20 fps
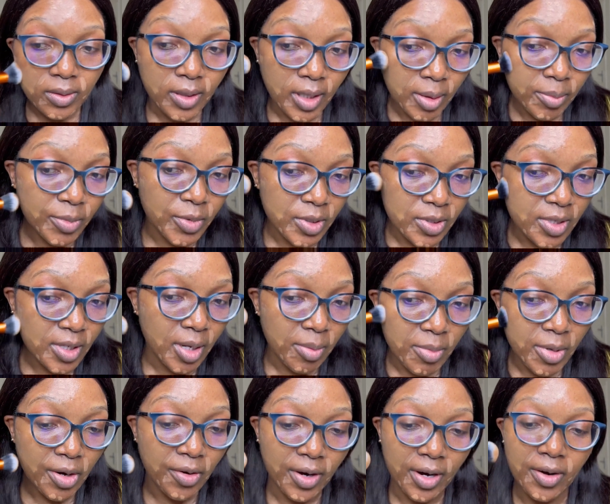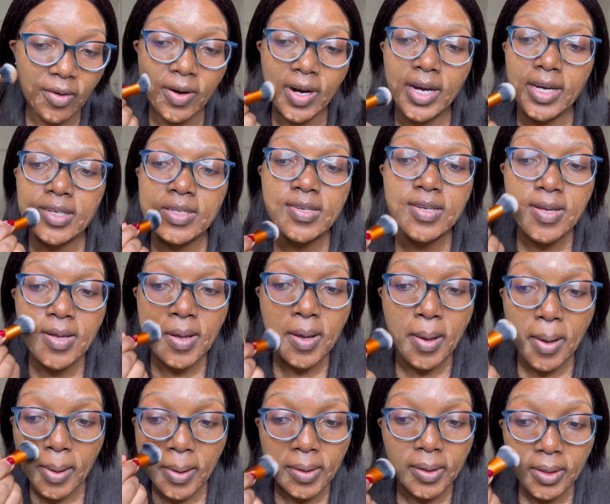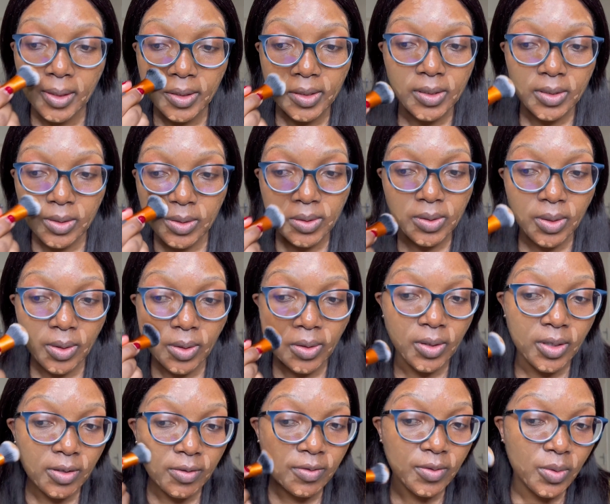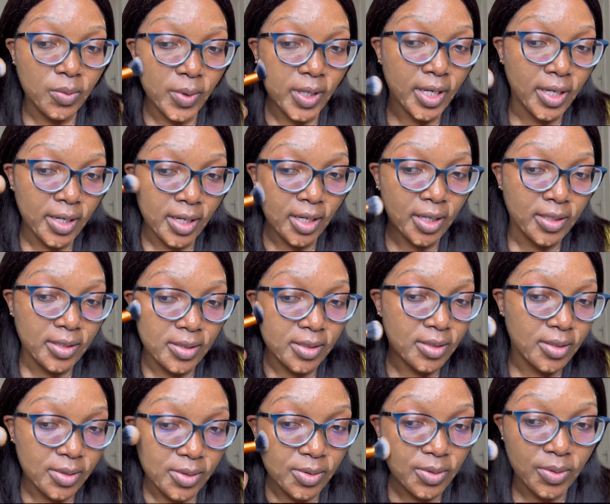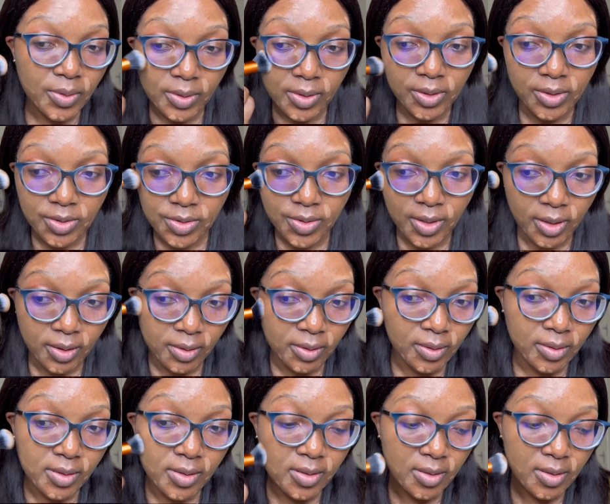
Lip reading: I'm using a mirror, right? So if you wear glasses, you know the struggle